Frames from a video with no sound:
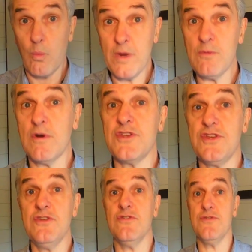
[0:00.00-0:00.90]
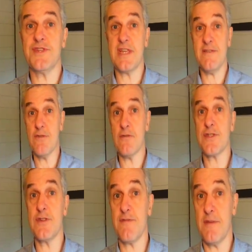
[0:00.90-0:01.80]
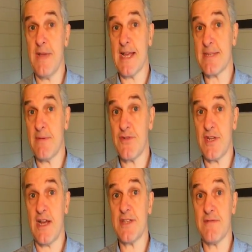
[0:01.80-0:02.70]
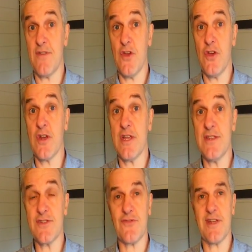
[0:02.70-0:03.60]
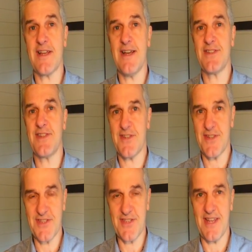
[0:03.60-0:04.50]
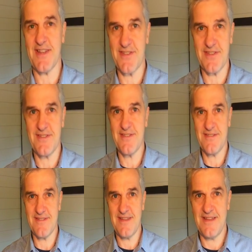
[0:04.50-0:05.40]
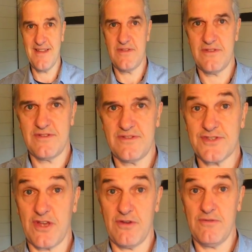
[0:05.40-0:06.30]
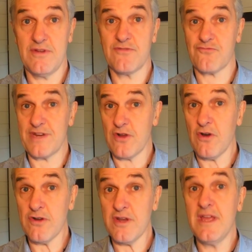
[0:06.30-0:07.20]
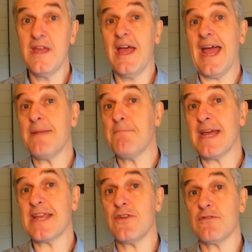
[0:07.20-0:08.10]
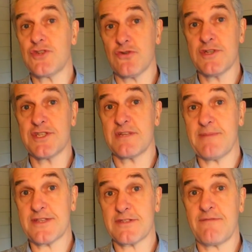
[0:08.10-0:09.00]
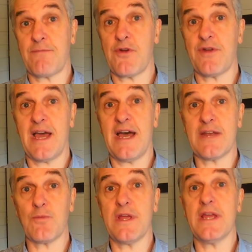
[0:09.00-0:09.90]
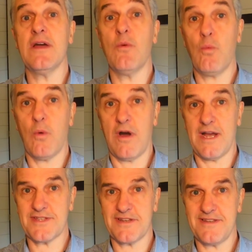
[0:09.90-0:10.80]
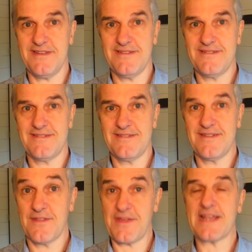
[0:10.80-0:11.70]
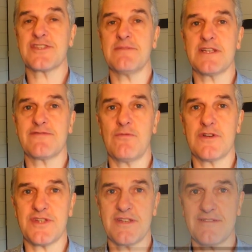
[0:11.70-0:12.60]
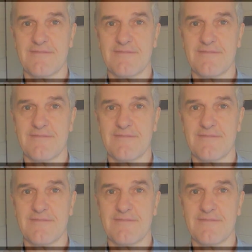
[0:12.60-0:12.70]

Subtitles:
We want you to give yourself the maximum chance of early screencasting success. So, read on and make your choices about software and hardware wisely. Thanks so much for watching.